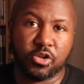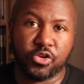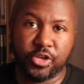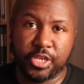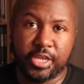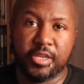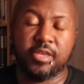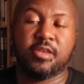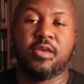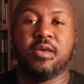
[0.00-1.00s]

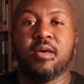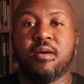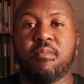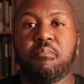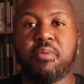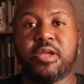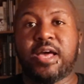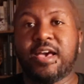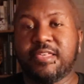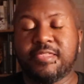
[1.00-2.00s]
creating, but
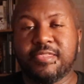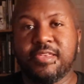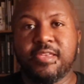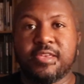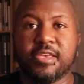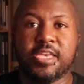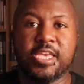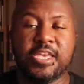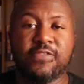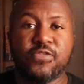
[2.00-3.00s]
I think
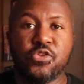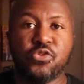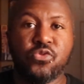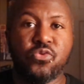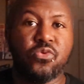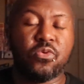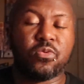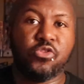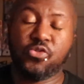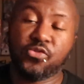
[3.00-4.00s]
if you
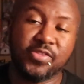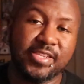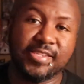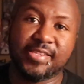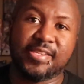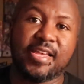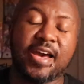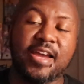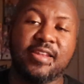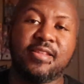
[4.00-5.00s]
use these as a
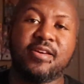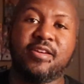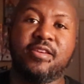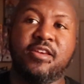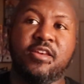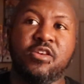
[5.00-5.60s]
guideline,